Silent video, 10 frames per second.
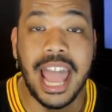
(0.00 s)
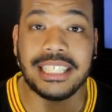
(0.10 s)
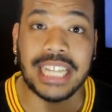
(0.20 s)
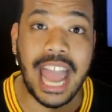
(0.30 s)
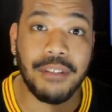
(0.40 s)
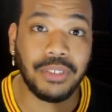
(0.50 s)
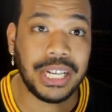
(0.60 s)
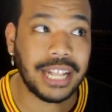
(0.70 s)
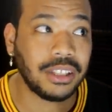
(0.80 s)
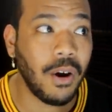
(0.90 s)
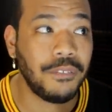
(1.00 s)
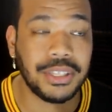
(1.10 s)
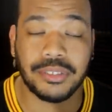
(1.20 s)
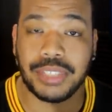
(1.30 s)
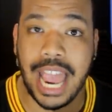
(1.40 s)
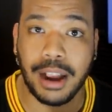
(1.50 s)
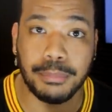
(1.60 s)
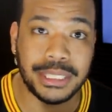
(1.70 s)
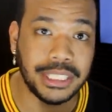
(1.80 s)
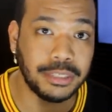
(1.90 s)
as an athlete at the offensive
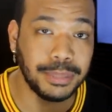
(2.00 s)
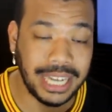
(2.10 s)
tackle position.